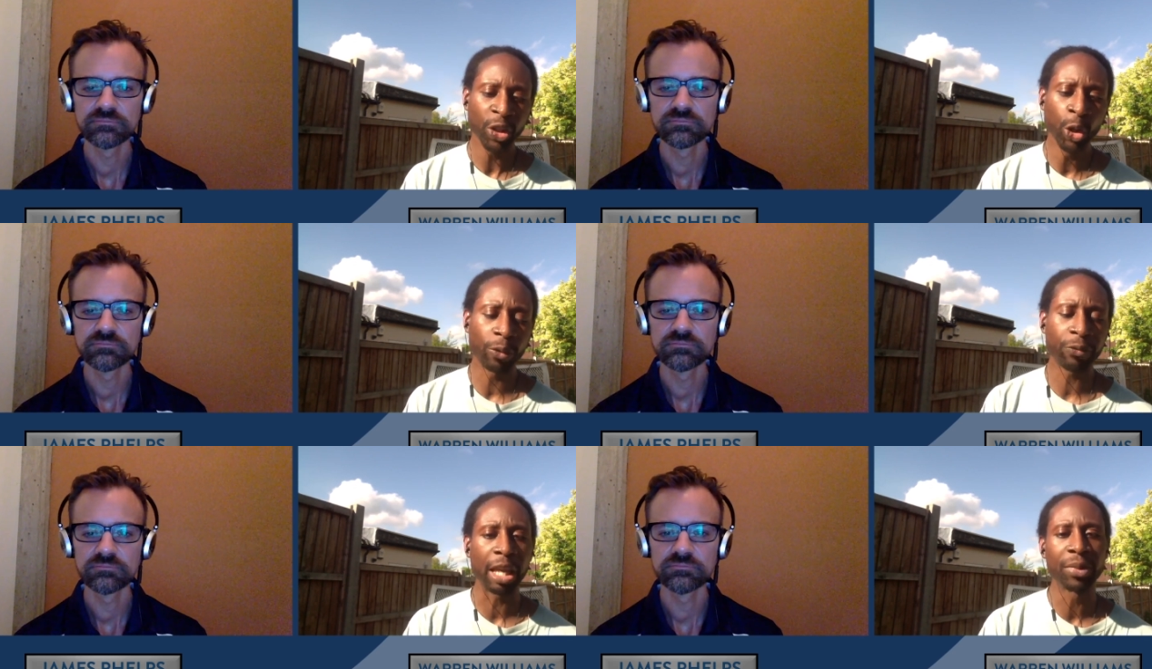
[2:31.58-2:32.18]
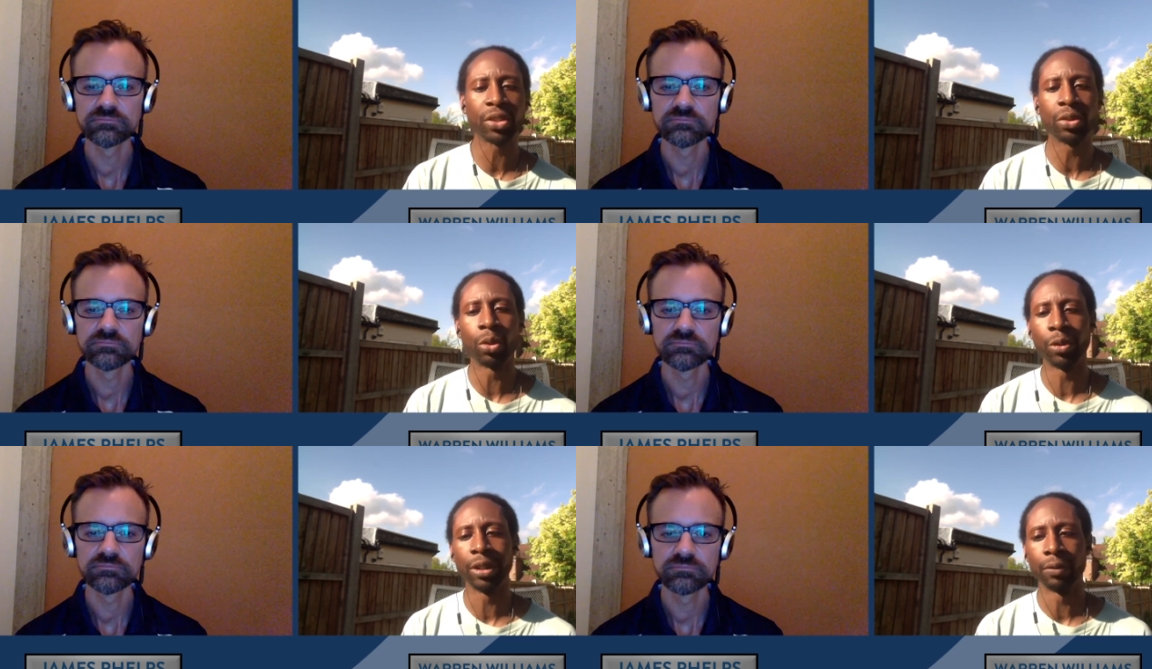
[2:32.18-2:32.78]
Speaker 1: know, the famous
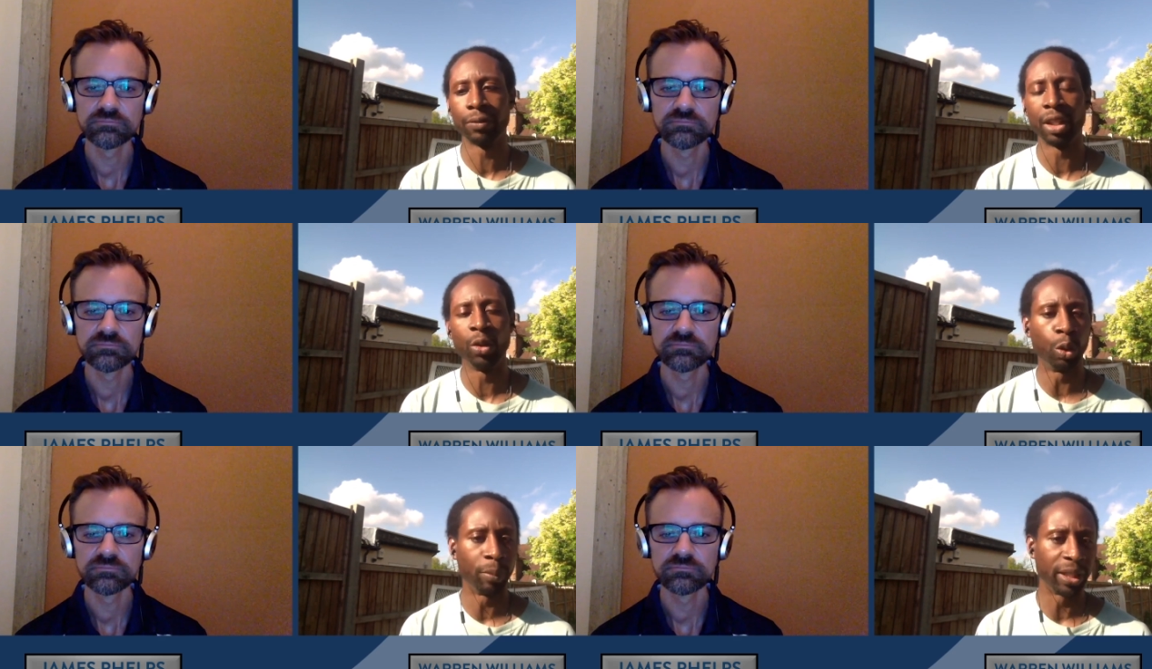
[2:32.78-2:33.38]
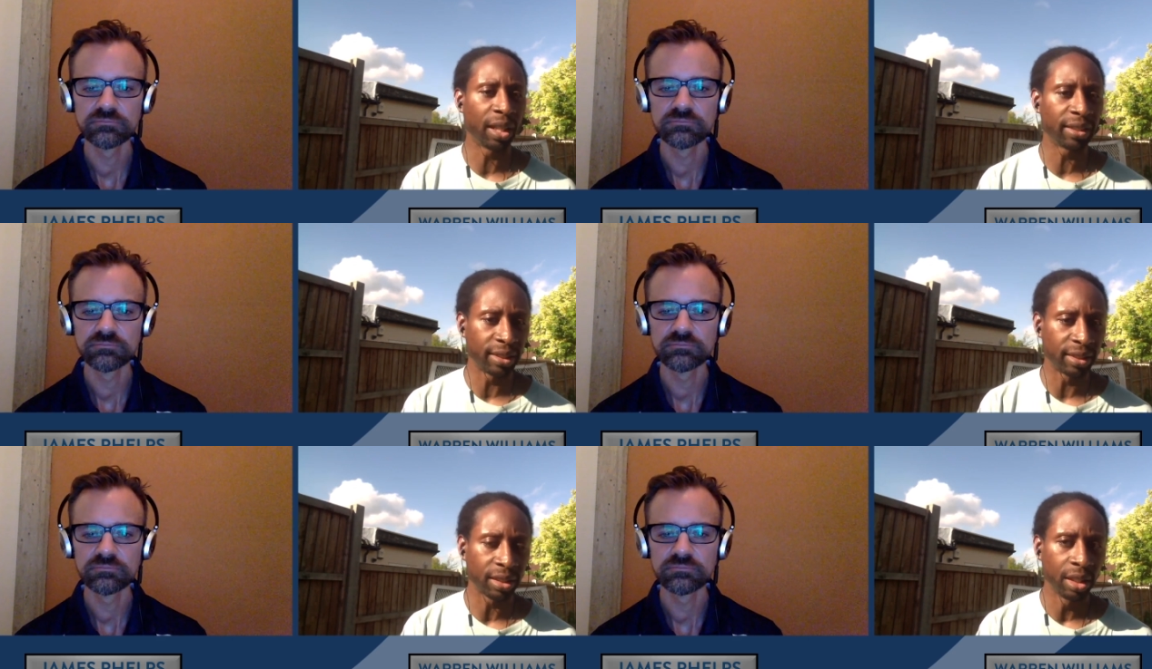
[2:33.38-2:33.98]
story of Norman
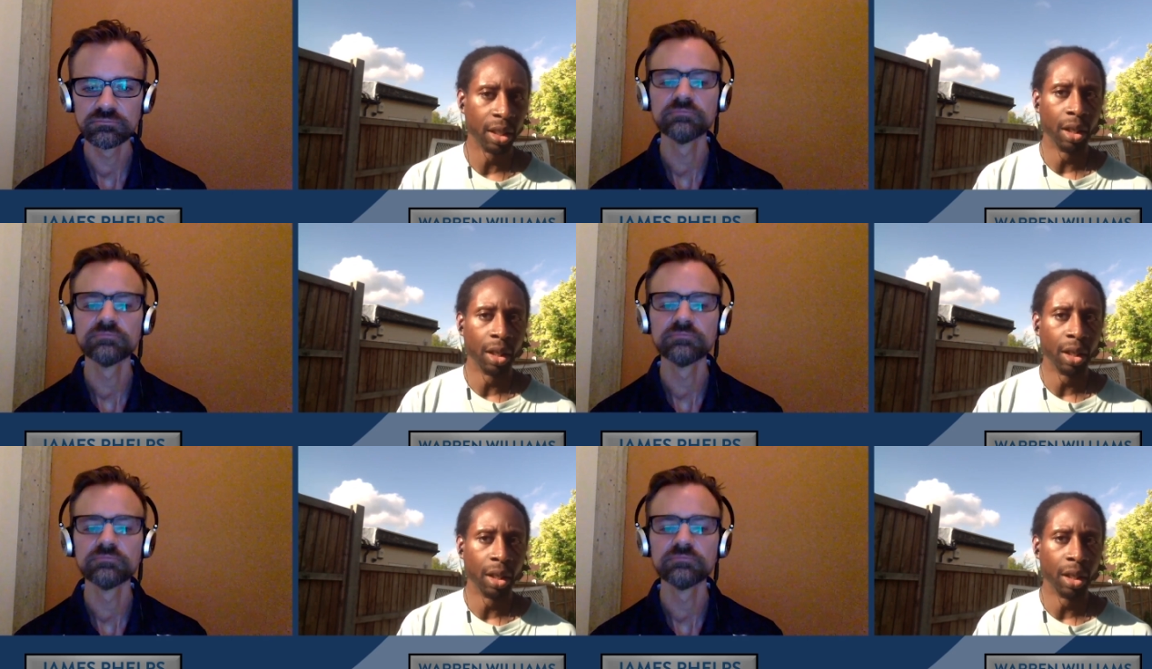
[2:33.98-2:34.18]
Cousins,